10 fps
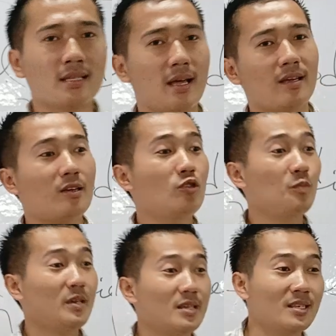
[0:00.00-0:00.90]
like
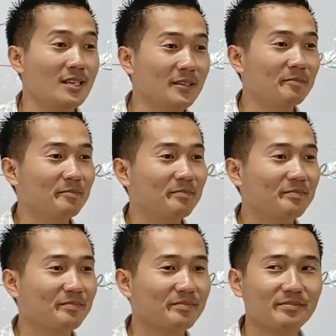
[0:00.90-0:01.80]
UPSC,
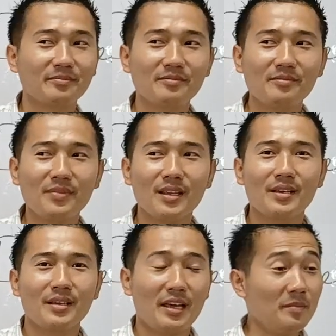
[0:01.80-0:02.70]

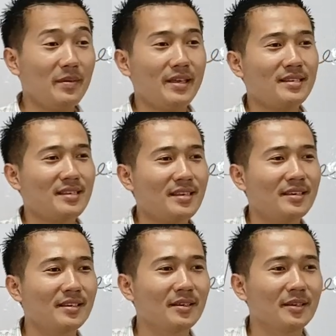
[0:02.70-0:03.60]

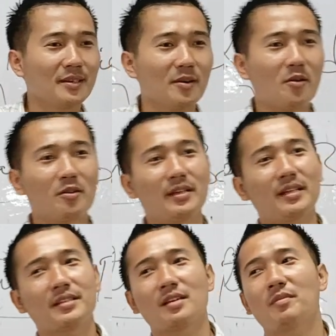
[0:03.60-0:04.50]
NDC, or
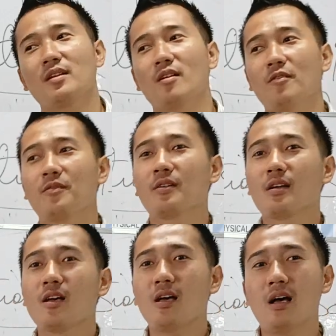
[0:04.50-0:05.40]
take example of
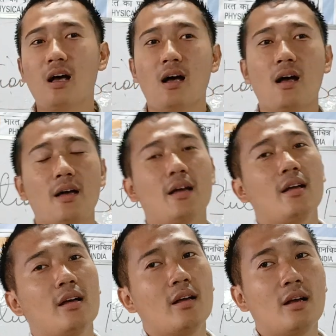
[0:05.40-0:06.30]

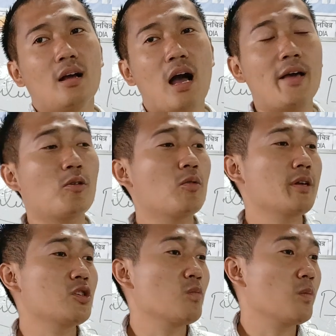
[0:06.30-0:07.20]
High Court
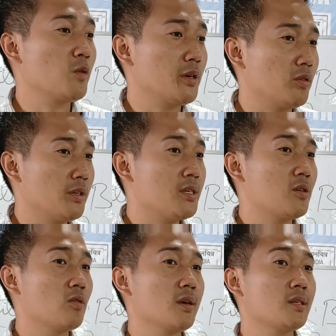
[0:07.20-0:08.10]
and Supreme Court. Now, these are
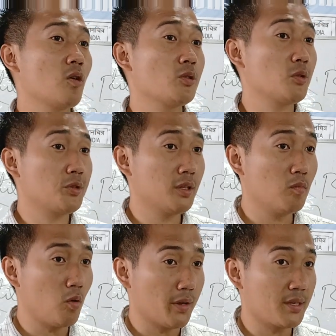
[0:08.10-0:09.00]
known as the constitutional
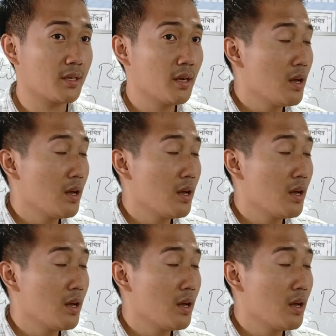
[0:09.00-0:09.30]
bodies.